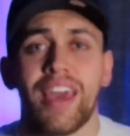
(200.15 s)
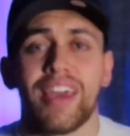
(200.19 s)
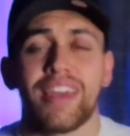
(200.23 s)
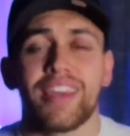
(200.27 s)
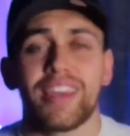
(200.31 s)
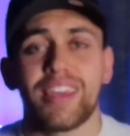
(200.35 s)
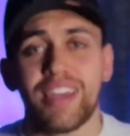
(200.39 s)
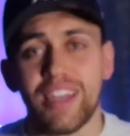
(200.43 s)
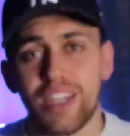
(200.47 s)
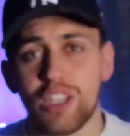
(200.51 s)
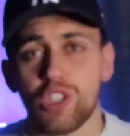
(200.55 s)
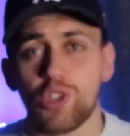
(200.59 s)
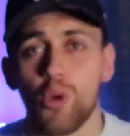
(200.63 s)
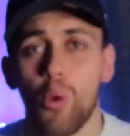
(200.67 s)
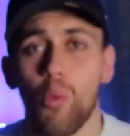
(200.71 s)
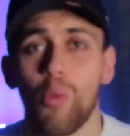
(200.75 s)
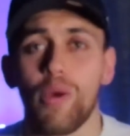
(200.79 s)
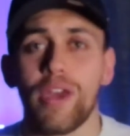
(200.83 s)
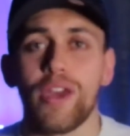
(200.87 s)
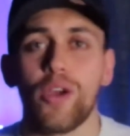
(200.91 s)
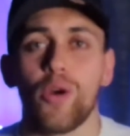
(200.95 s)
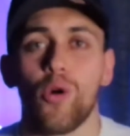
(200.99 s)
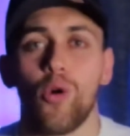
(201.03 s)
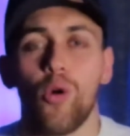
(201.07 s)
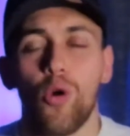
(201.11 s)
Yes,
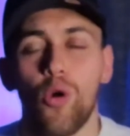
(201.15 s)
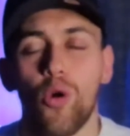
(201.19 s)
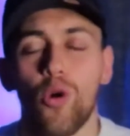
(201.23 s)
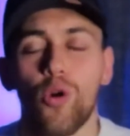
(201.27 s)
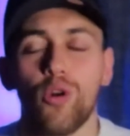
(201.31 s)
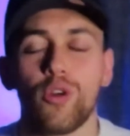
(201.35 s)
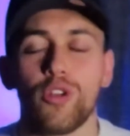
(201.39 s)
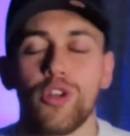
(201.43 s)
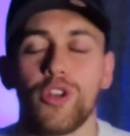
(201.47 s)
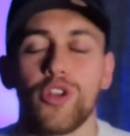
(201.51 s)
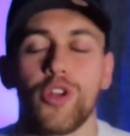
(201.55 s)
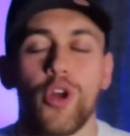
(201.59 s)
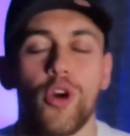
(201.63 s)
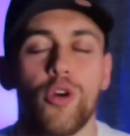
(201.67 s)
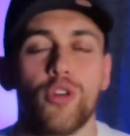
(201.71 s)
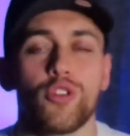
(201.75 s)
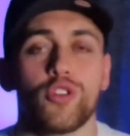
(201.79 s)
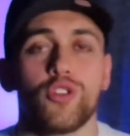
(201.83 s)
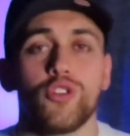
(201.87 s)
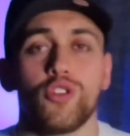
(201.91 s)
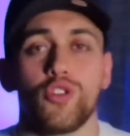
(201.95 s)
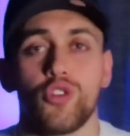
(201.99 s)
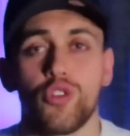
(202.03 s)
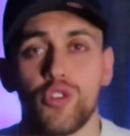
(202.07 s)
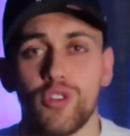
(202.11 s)
we all know
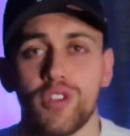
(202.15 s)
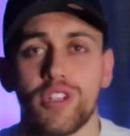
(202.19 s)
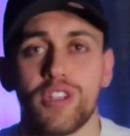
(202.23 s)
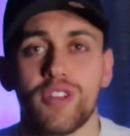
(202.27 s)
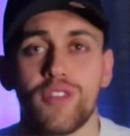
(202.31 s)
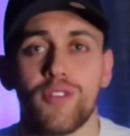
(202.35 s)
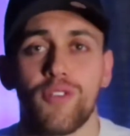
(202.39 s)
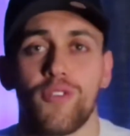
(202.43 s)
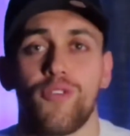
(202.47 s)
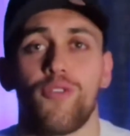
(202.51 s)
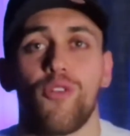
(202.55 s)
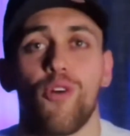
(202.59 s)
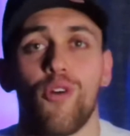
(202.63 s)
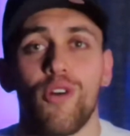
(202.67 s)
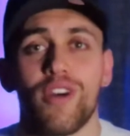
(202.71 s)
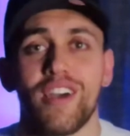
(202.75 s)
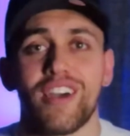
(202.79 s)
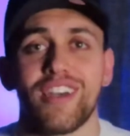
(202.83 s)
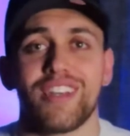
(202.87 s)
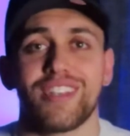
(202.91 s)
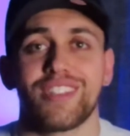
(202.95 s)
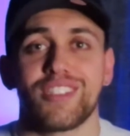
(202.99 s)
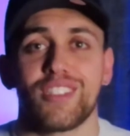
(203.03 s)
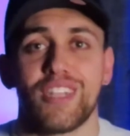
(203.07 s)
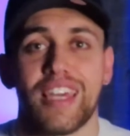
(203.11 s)
Union for
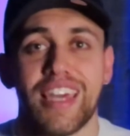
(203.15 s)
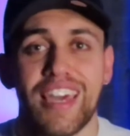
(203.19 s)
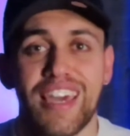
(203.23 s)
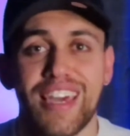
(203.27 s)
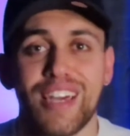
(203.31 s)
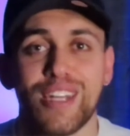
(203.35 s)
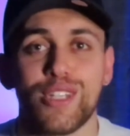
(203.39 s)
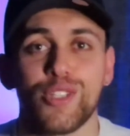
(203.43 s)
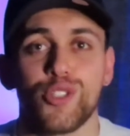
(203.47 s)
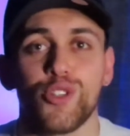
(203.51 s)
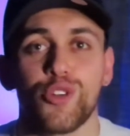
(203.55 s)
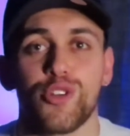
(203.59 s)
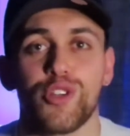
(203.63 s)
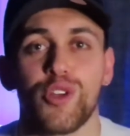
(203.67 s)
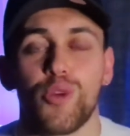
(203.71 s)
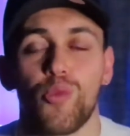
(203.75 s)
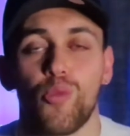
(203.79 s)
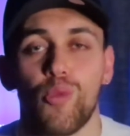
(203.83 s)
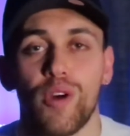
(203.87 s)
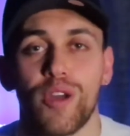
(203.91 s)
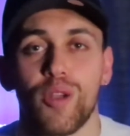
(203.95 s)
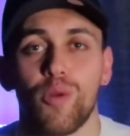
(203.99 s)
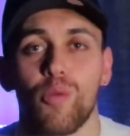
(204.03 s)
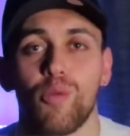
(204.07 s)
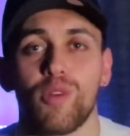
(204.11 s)
its Air Jordan
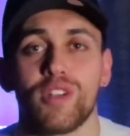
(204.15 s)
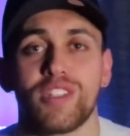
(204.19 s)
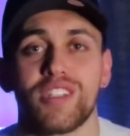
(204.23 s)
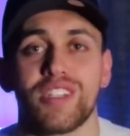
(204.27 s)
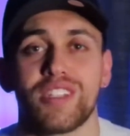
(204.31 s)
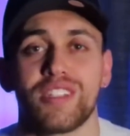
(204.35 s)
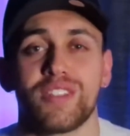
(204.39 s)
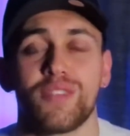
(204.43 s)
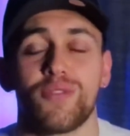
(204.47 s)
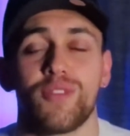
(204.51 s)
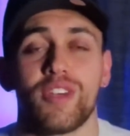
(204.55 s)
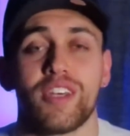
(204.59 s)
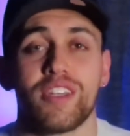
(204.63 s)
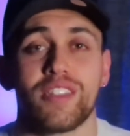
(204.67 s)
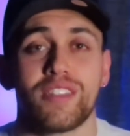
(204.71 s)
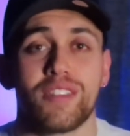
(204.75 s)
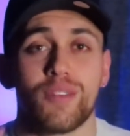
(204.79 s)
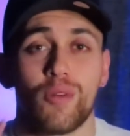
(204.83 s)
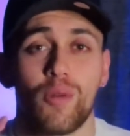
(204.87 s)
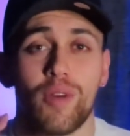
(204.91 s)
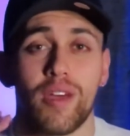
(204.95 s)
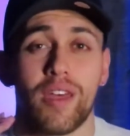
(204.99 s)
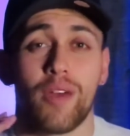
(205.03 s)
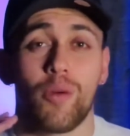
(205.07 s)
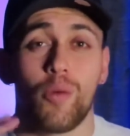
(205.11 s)
1,
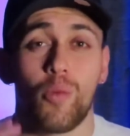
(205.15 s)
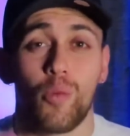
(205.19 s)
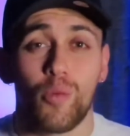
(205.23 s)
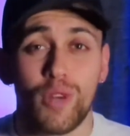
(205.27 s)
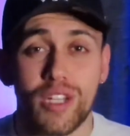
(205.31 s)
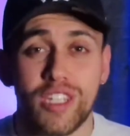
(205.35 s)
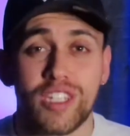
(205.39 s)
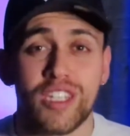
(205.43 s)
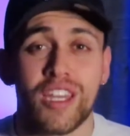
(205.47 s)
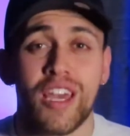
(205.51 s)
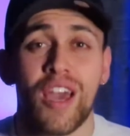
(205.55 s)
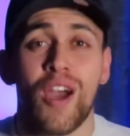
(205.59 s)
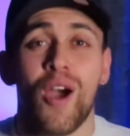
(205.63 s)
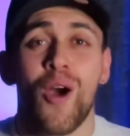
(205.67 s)
which